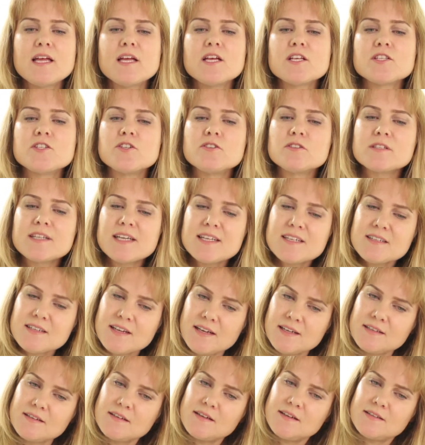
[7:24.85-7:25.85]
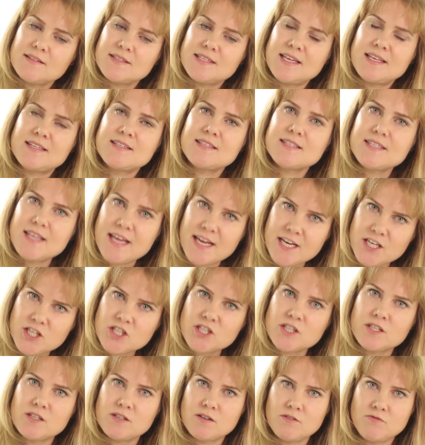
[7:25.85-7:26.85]
So you'll get a
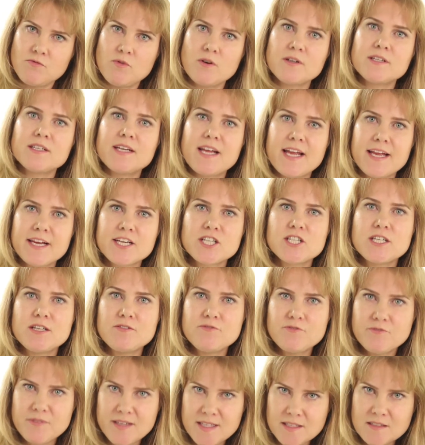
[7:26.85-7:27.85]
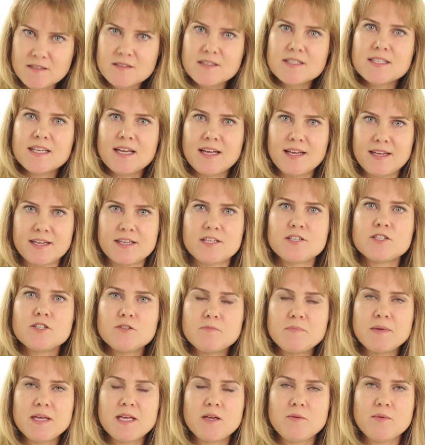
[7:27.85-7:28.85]
sensation of what it actually feels like to
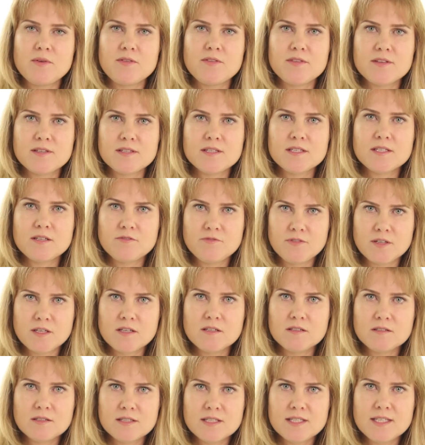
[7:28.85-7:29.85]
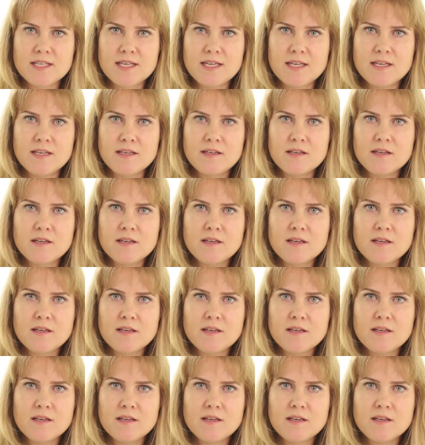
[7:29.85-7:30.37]
be with this difficulty.